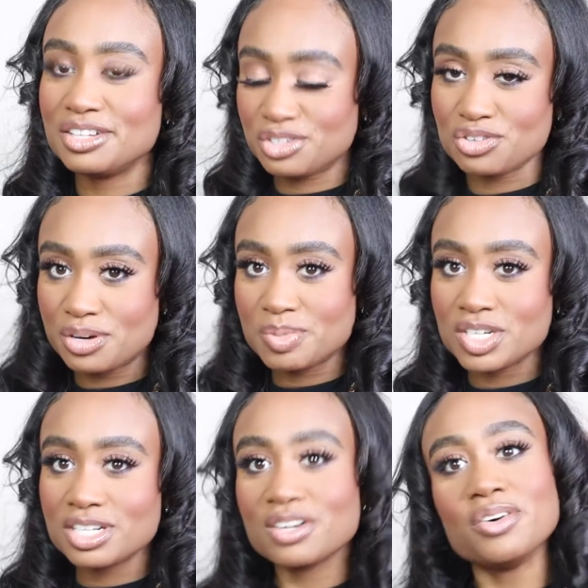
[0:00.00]

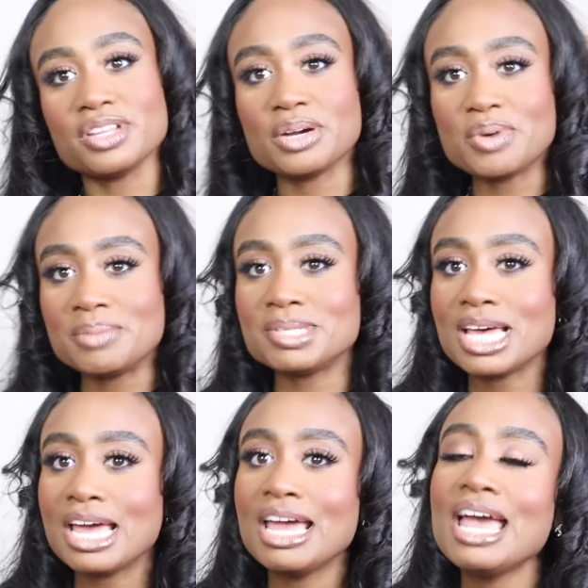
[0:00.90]
description on their
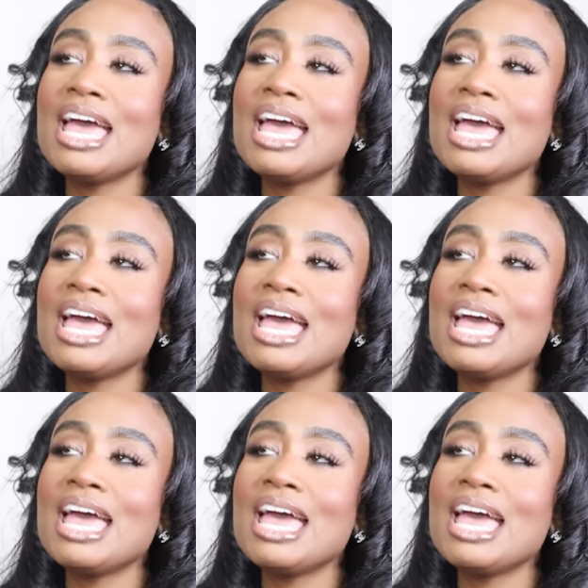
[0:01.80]
website.